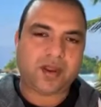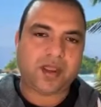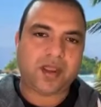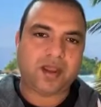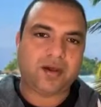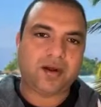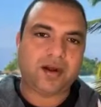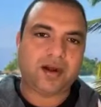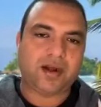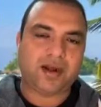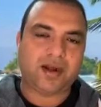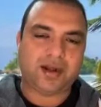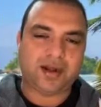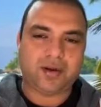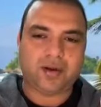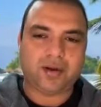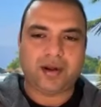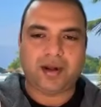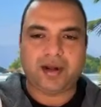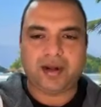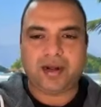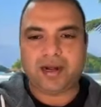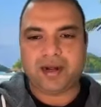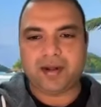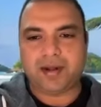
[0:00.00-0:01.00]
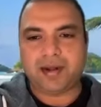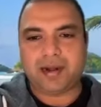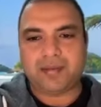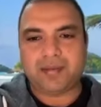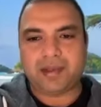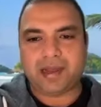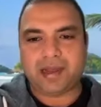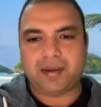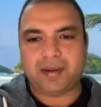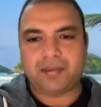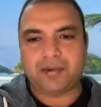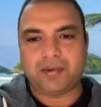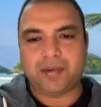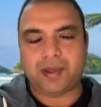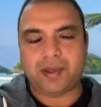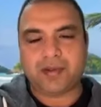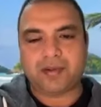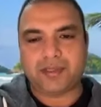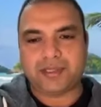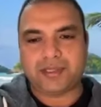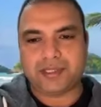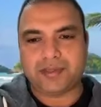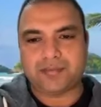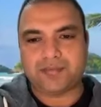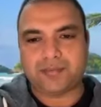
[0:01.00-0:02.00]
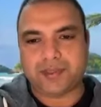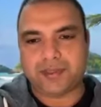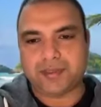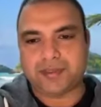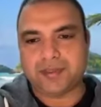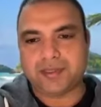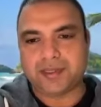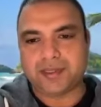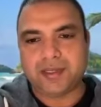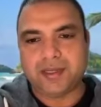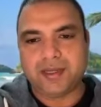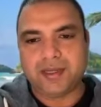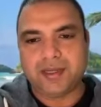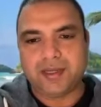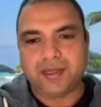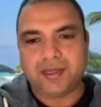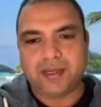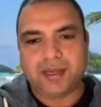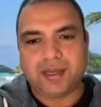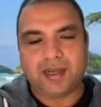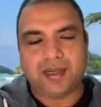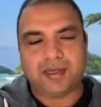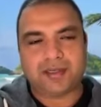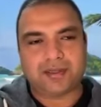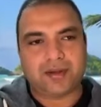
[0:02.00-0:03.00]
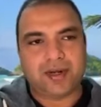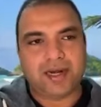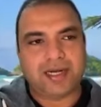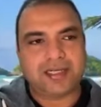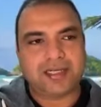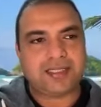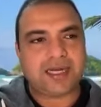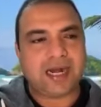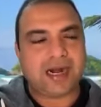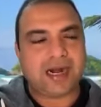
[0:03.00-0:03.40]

Okay, all right, all right. Let me come to my question first. So let's